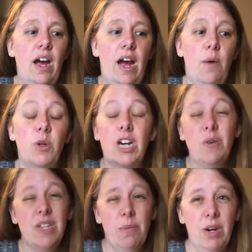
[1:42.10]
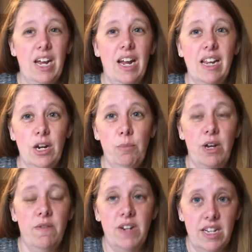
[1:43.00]
Which I was able to get a little bit
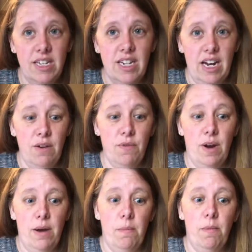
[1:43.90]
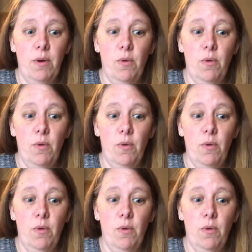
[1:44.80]
of an insight from